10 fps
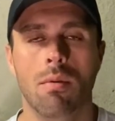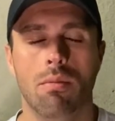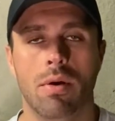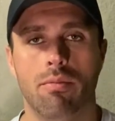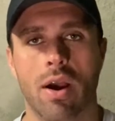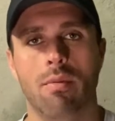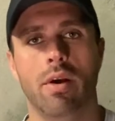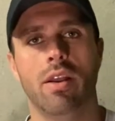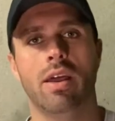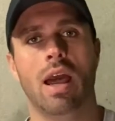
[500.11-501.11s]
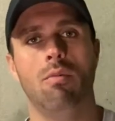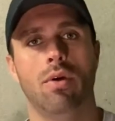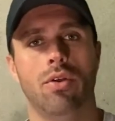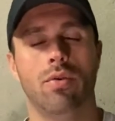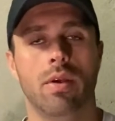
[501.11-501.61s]
But primarily, I'm
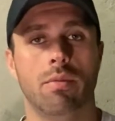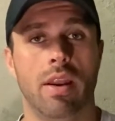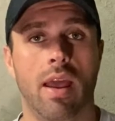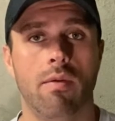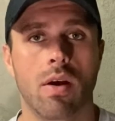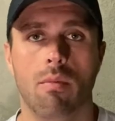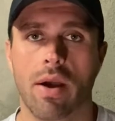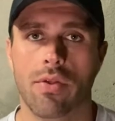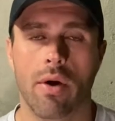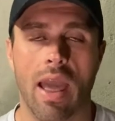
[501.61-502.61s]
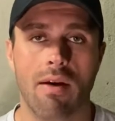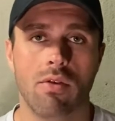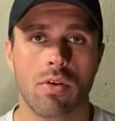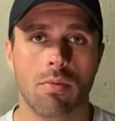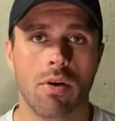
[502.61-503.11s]
gonna throw something heavier. I might throw a heavier
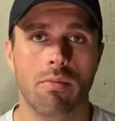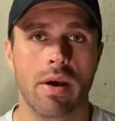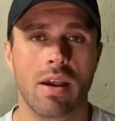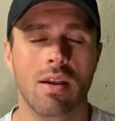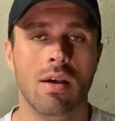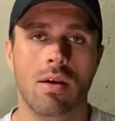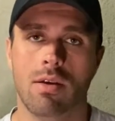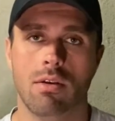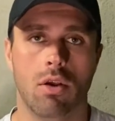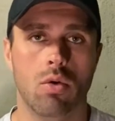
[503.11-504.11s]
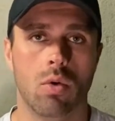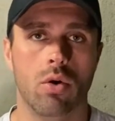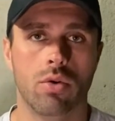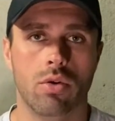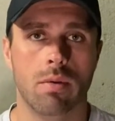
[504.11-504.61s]
spinnerbait, slow
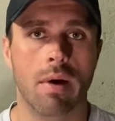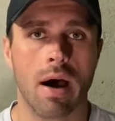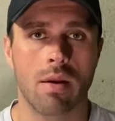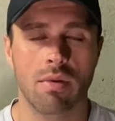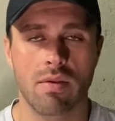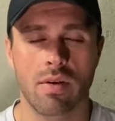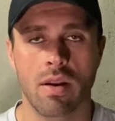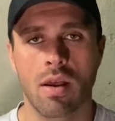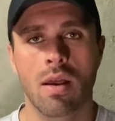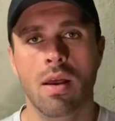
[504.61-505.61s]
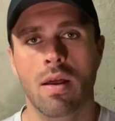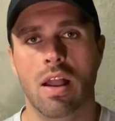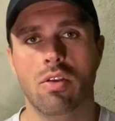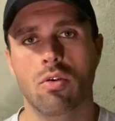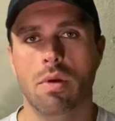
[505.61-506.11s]
rolled on the bottom even.
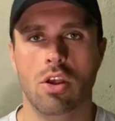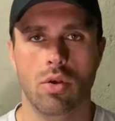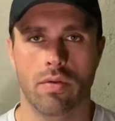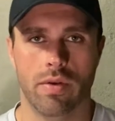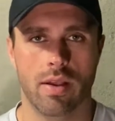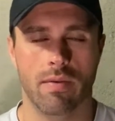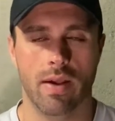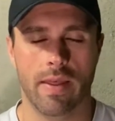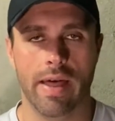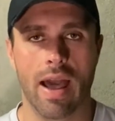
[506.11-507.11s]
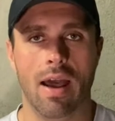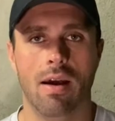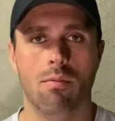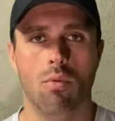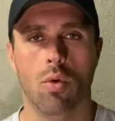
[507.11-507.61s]
It's gonna be used for stuff like
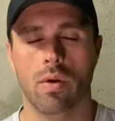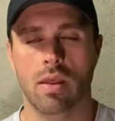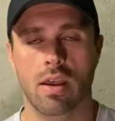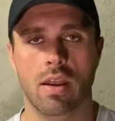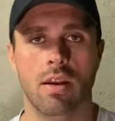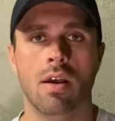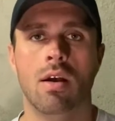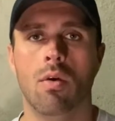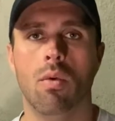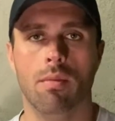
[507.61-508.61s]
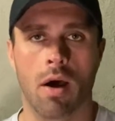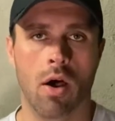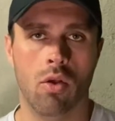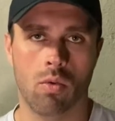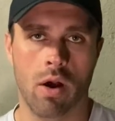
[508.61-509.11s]
that more than what my
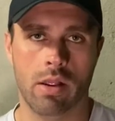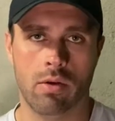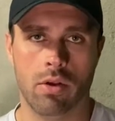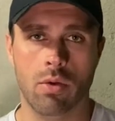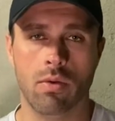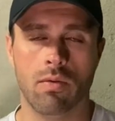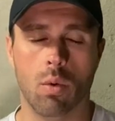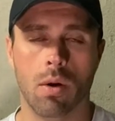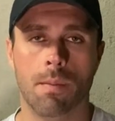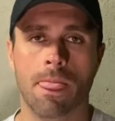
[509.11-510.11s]
other rods are used for.